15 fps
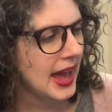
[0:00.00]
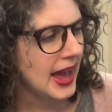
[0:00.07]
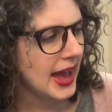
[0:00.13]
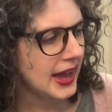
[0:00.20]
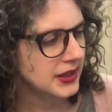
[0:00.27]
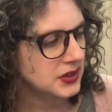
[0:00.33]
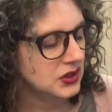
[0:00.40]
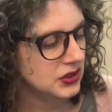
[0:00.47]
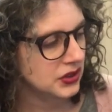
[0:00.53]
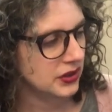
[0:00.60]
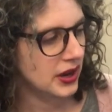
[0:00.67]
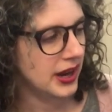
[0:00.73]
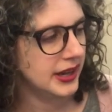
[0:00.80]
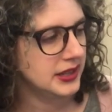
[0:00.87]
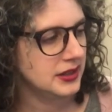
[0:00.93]

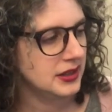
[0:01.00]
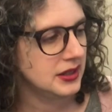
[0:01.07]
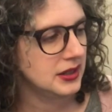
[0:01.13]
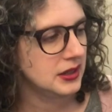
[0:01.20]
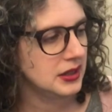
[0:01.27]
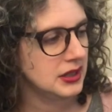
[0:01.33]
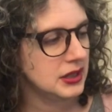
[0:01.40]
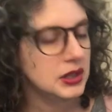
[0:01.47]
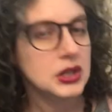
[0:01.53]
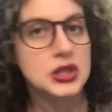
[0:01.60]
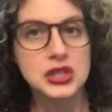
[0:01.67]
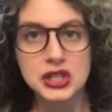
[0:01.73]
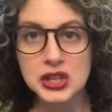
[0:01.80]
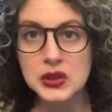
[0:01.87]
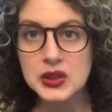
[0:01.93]
Astronaut?
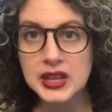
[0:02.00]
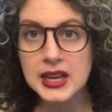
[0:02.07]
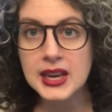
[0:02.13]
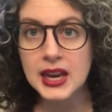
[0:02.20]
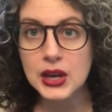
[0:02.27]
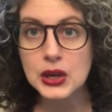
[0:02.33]
Do you think I